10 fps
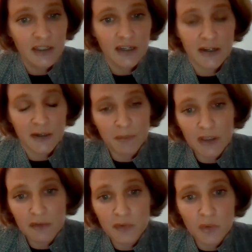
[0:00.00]

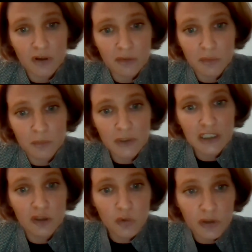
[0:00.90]
If you are
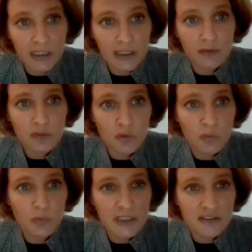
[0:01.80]
really looking to
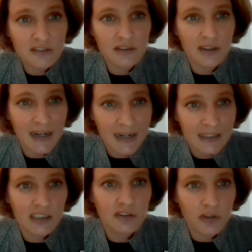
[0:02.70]
reach a
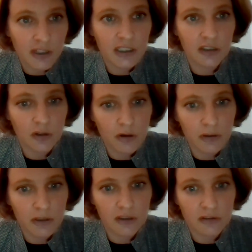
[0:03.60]
highly targeted
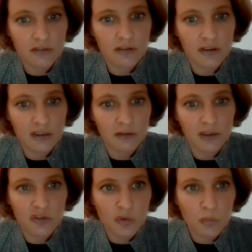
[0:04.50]
audience
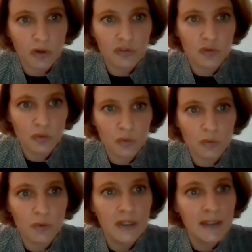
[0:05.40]
that you want
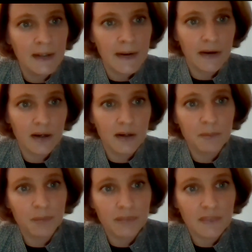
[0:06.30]
to
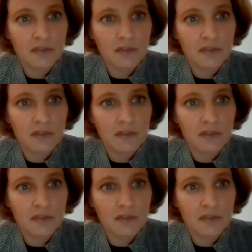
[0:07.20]
um,